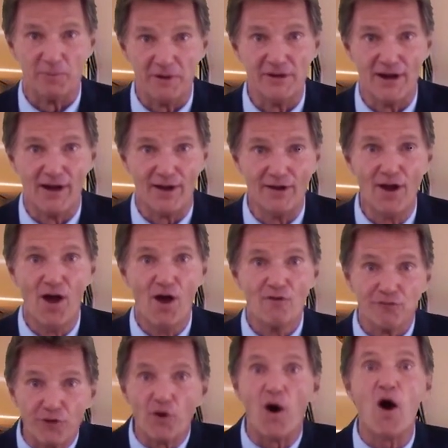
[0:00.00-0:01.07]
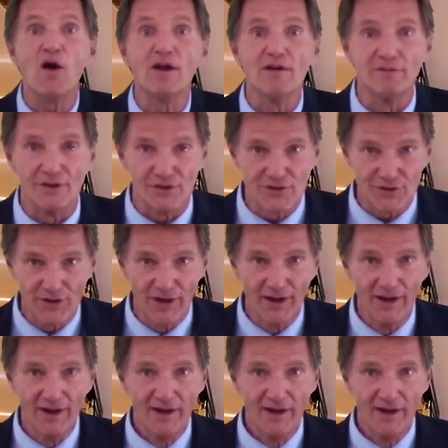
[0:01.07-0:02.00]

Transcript: to be done for all of us.